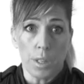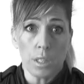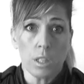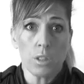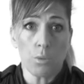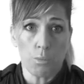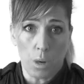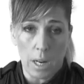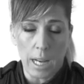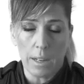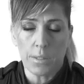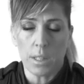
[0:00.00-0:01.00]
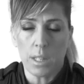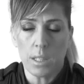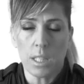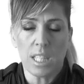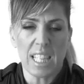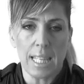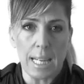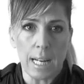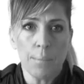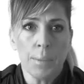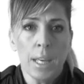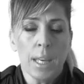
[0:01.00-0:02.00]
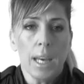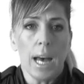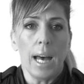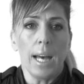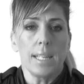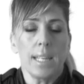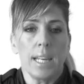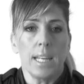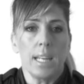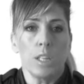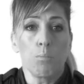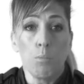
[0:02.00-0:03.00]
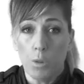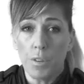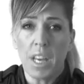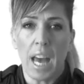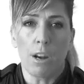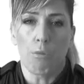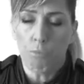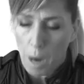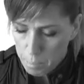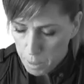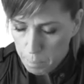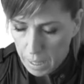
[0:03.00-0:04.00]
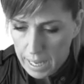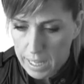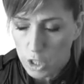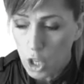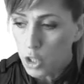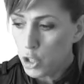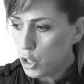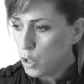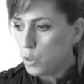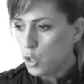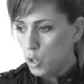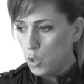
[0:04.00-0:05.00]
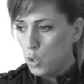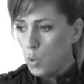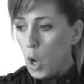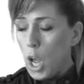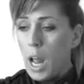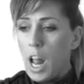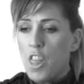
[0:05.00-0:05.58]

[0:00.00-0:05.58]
This has arrived, this is here, and it is moving at a rapid pace due to